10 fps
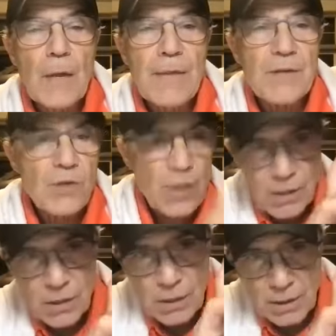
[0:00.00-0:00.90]
That
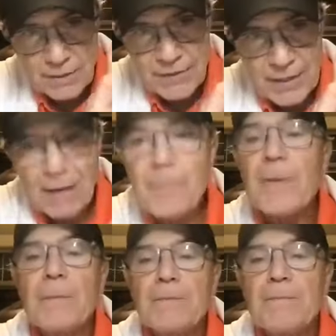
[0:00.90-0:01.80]
Jesus is lifted
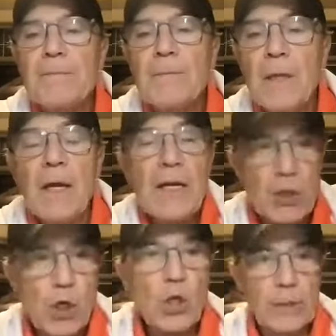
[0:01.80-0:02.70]
up,
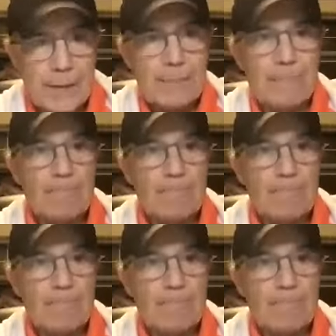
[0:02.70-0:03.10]
exalted,